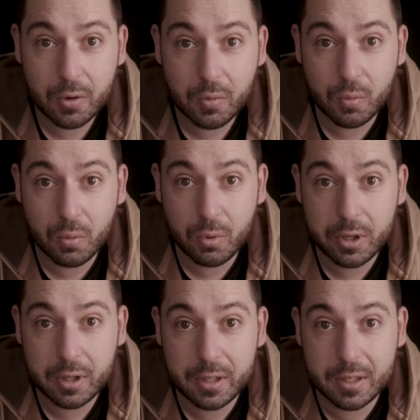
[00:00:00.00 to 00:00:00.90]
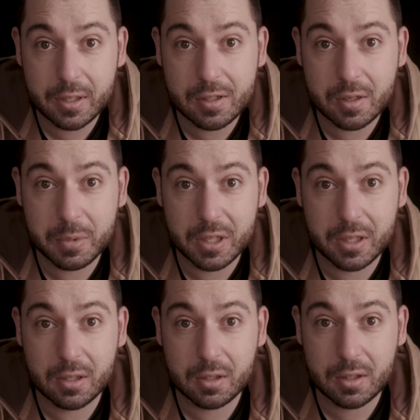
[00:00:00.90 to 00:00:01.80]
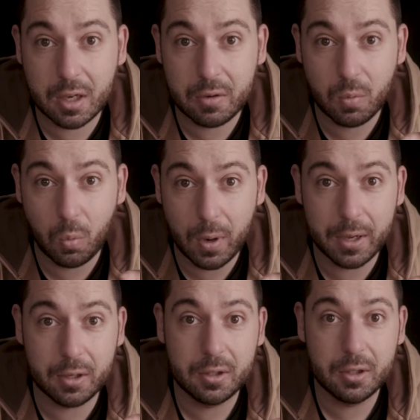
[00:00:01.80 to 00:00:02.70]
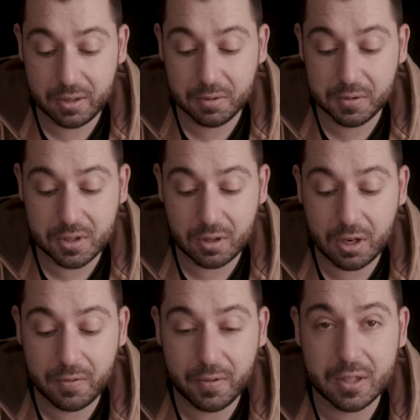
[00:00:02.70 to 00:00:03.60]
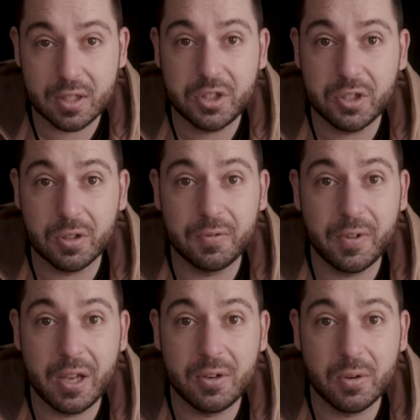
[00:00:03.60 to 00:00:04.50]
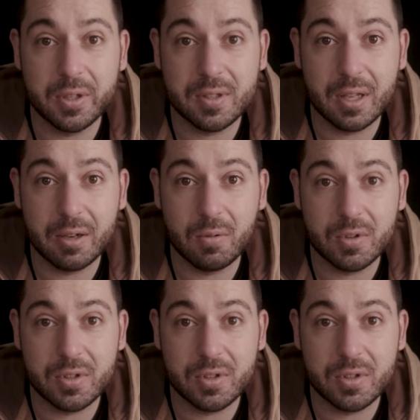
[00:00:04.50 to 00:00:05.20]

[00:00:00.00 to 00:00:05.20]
really needs to be done well. There was a lot of additional fan noise that was